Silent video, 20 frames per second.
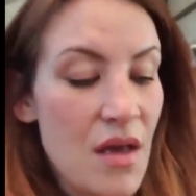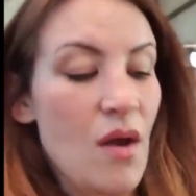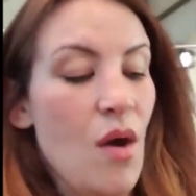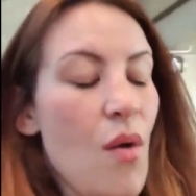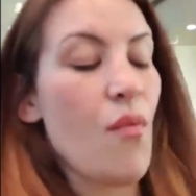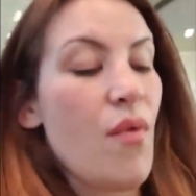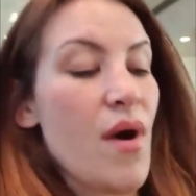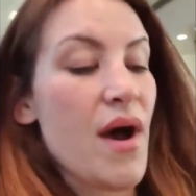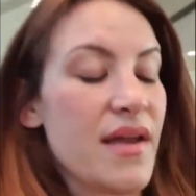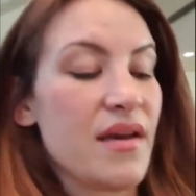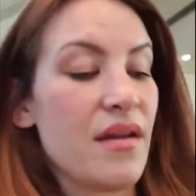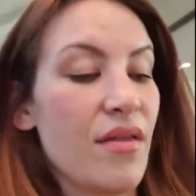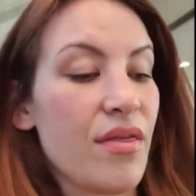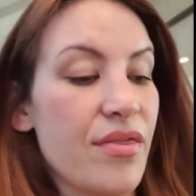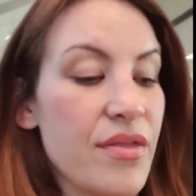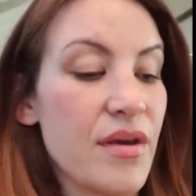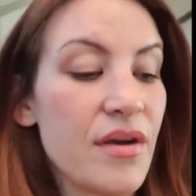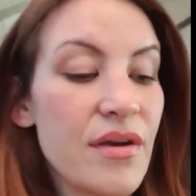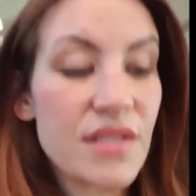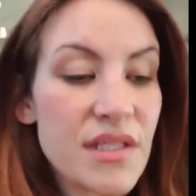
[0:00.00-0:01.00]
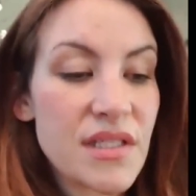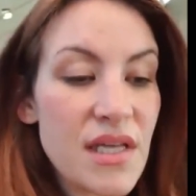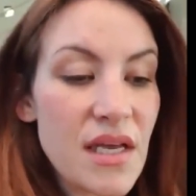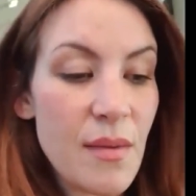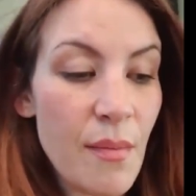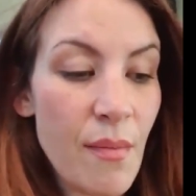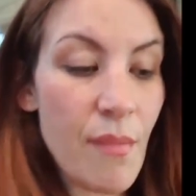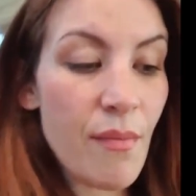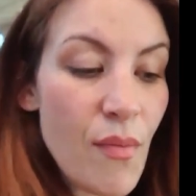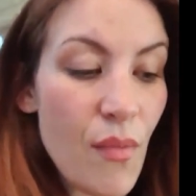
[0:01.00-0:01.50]
what, Thursday
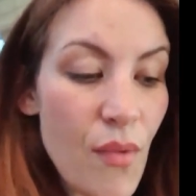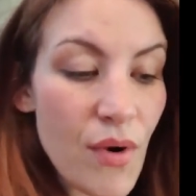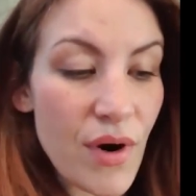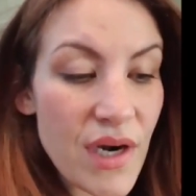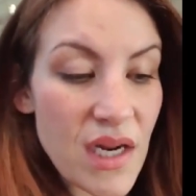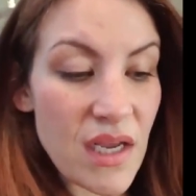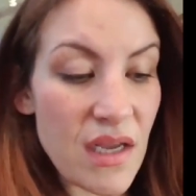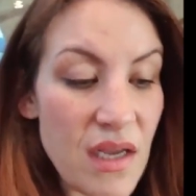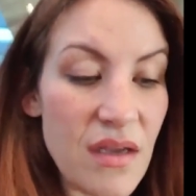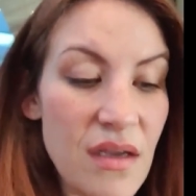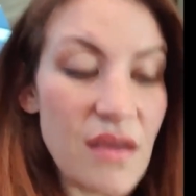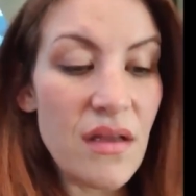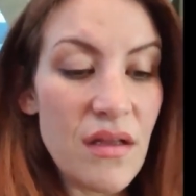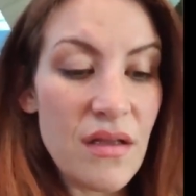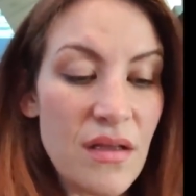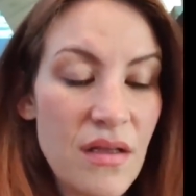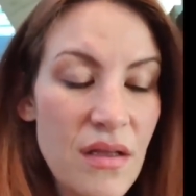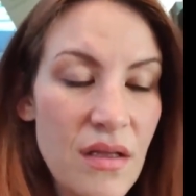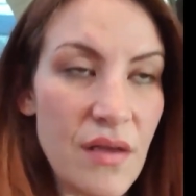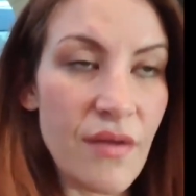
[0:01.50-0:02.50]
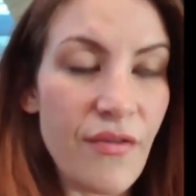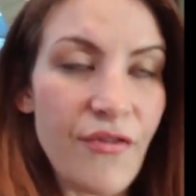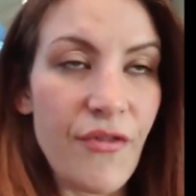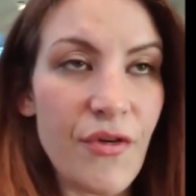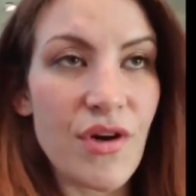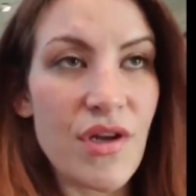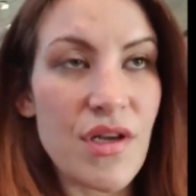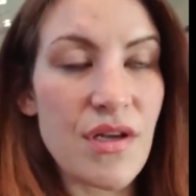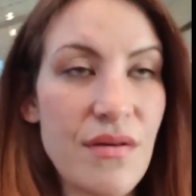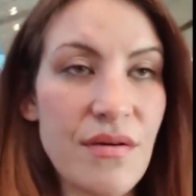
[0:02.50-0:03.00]
morning
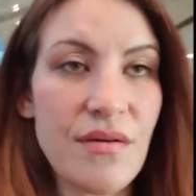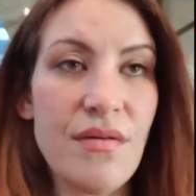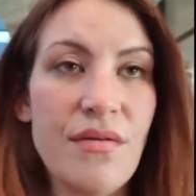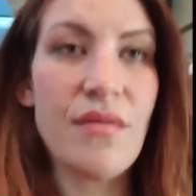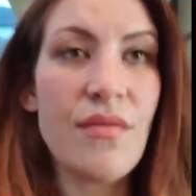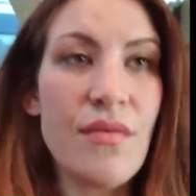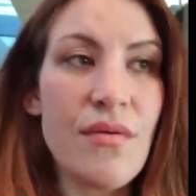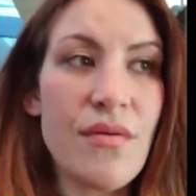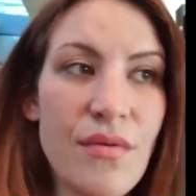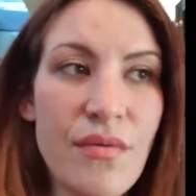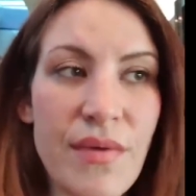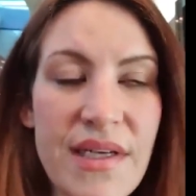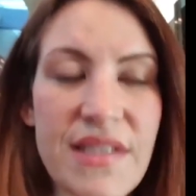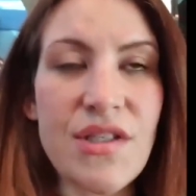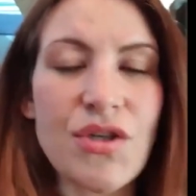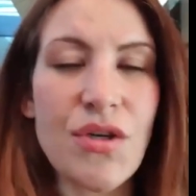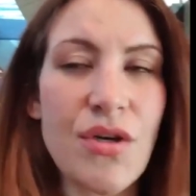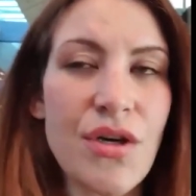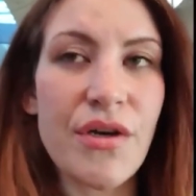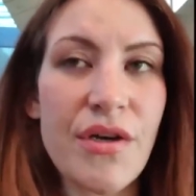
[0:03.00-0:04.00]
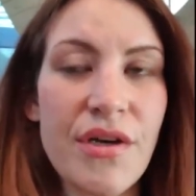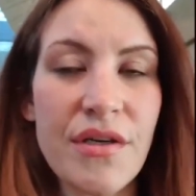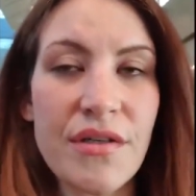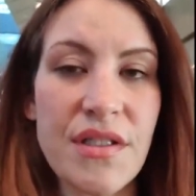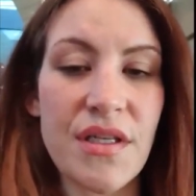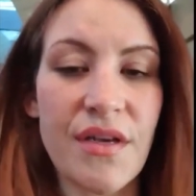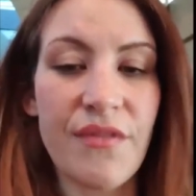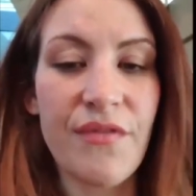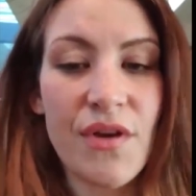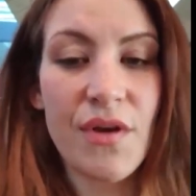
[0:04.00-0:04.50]
for you
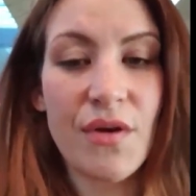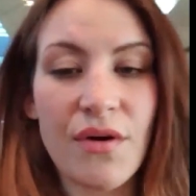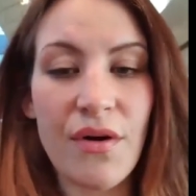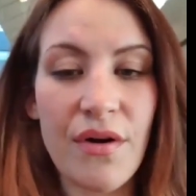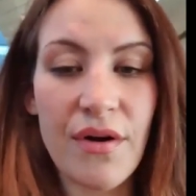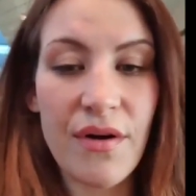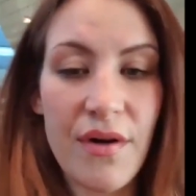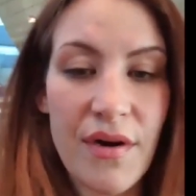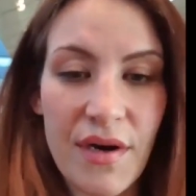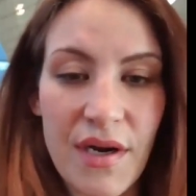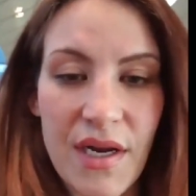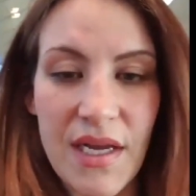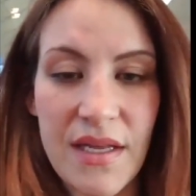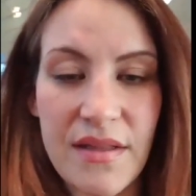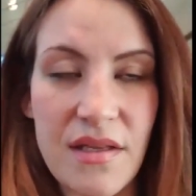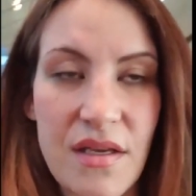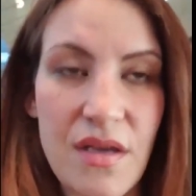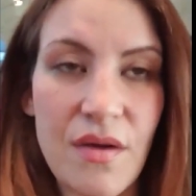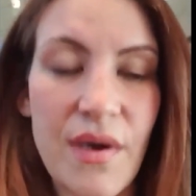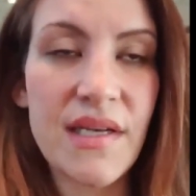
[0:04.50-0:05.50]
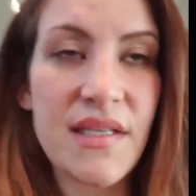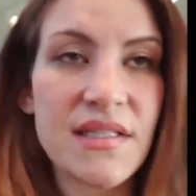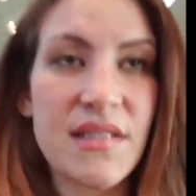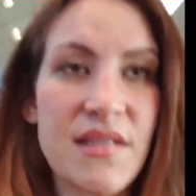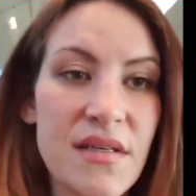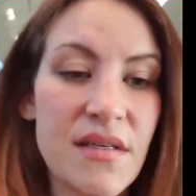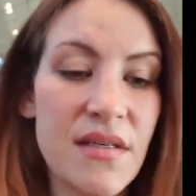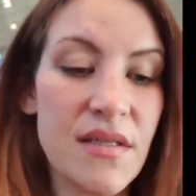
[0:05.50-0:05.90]
Westerners. If you're in the US,